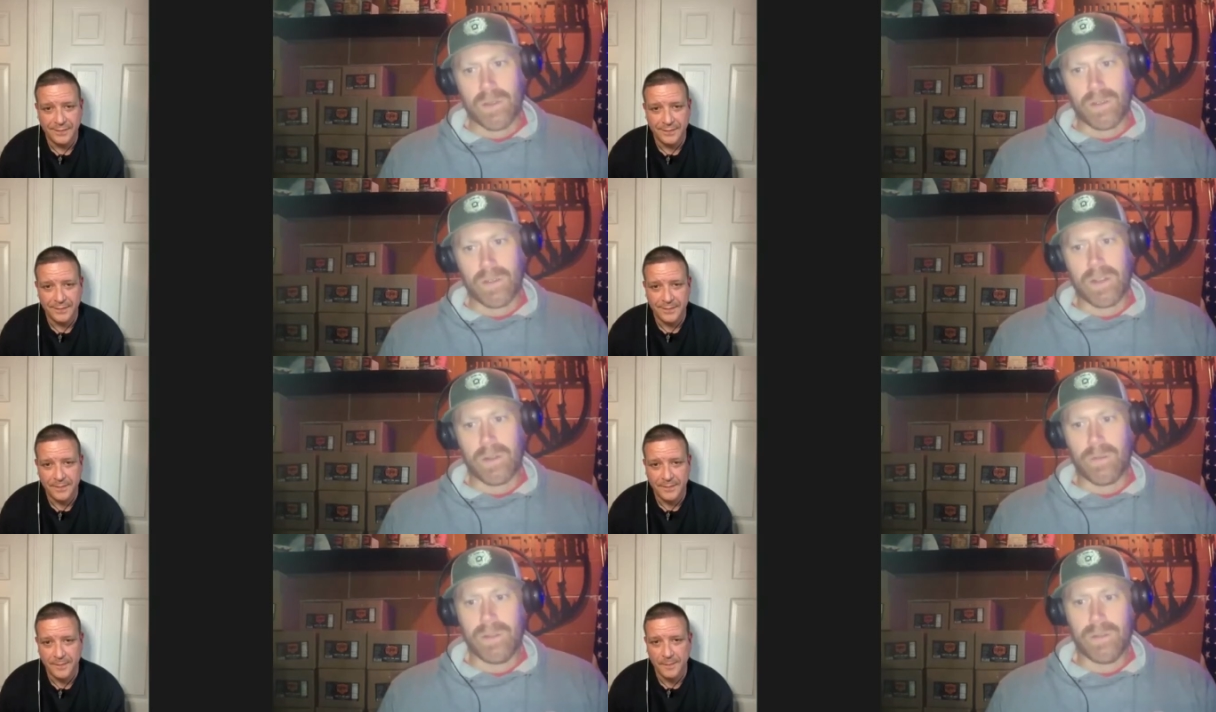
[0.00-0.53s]

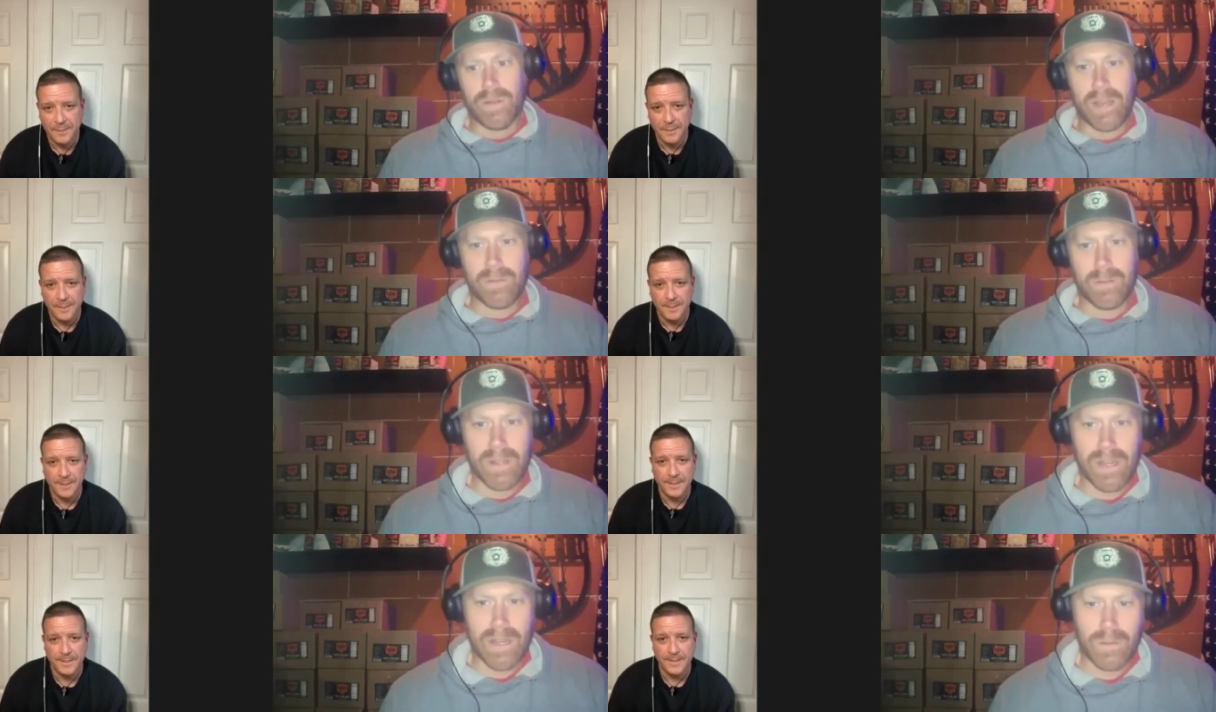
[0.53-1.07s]
Speaker 1: so you know we
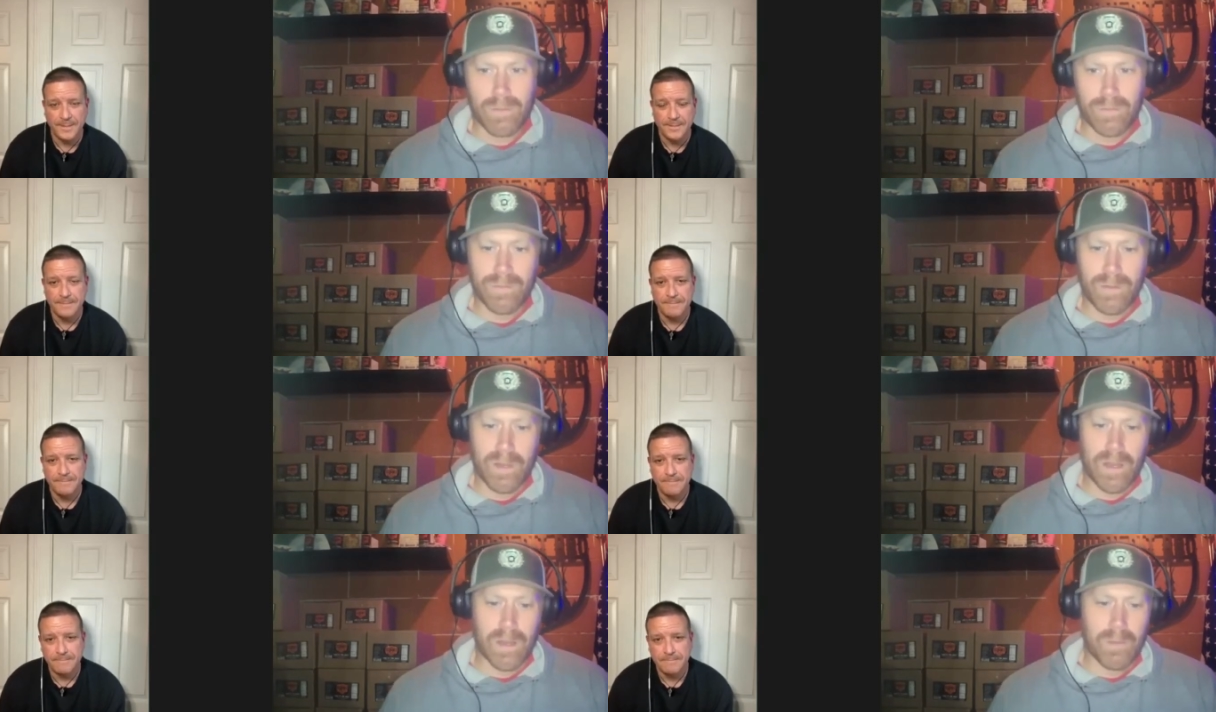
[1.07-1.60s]
do have a lot
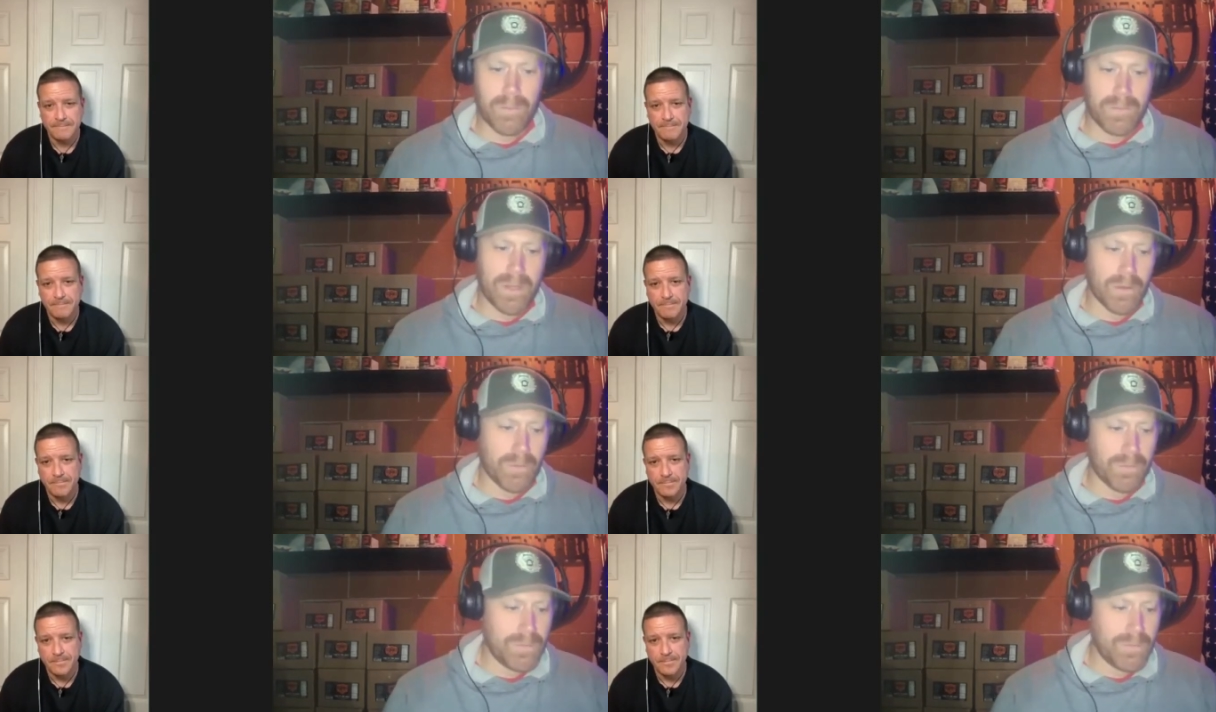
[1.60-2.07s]
of um,